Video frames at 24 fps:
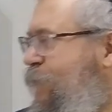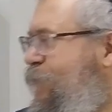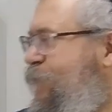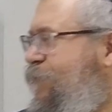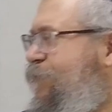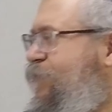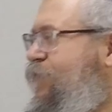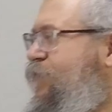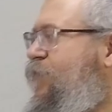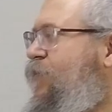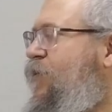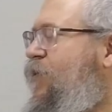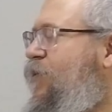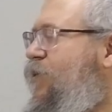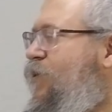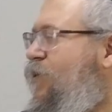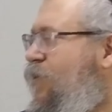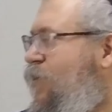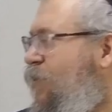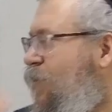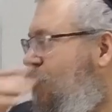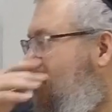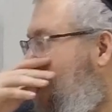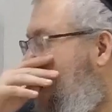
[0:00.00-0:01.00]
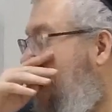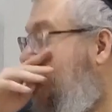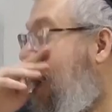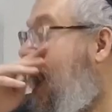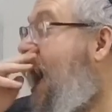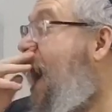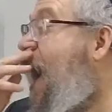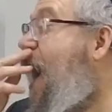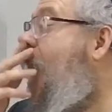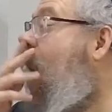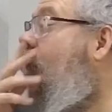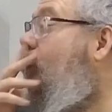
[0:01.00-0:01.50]
bring in of the
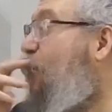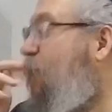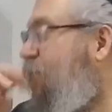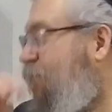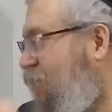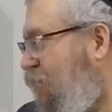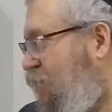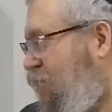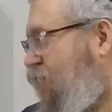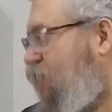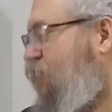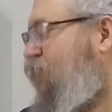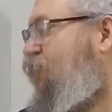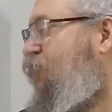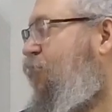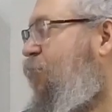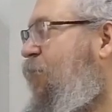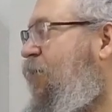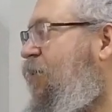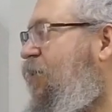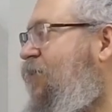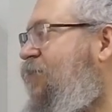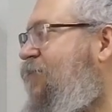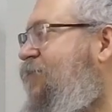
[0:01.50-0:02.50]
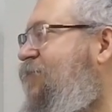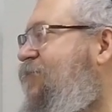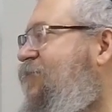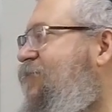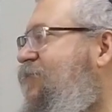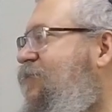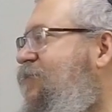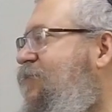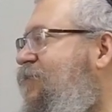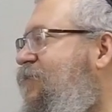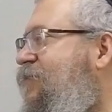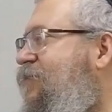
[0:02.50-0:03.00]
substance of the Ein Sof,
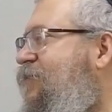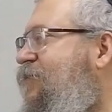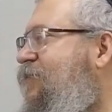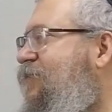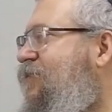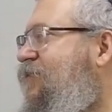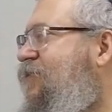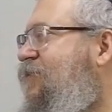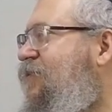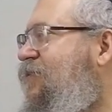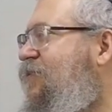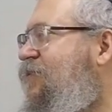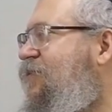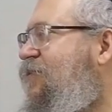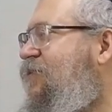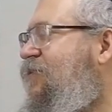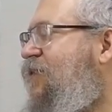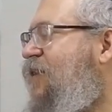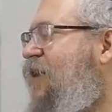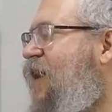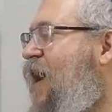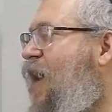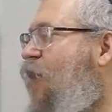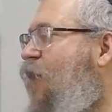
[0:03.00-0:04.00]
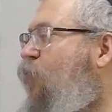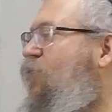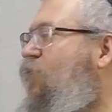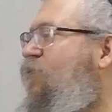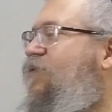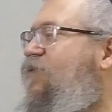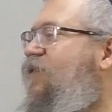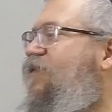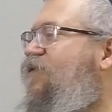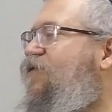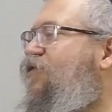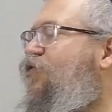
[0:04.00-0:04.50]
and when that is
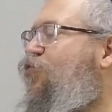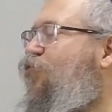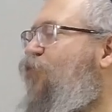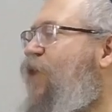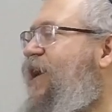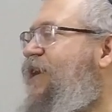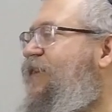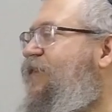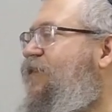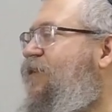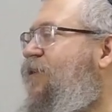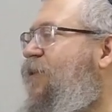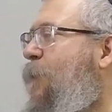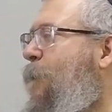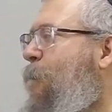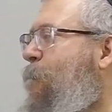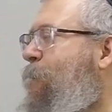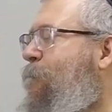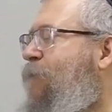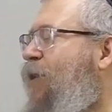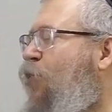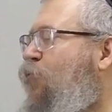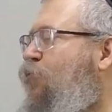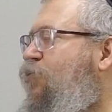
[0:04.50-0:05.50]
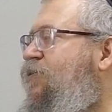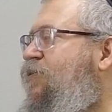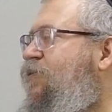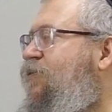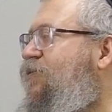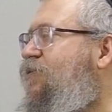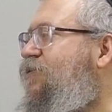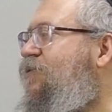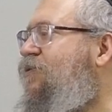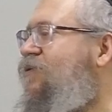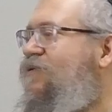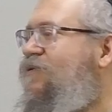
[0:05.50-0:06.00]
here, then this world is
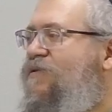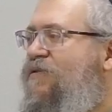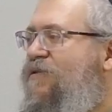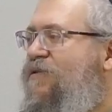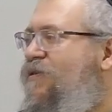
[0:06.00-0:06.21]
transformed.